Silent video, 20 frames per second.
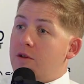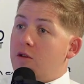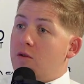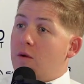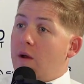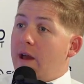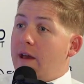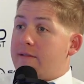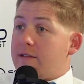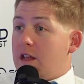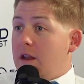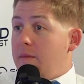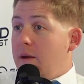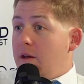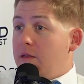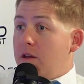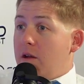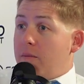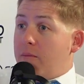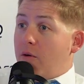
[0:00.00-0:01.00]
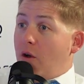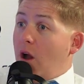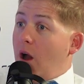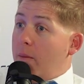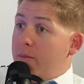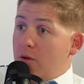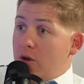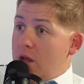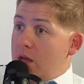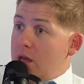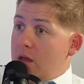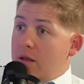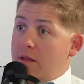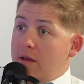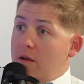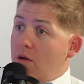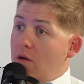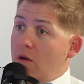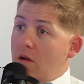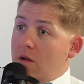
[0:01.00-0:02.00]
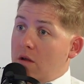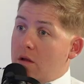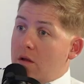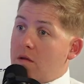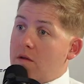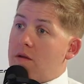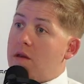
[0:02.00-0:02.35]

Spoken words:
But you were asking about their property and their auto.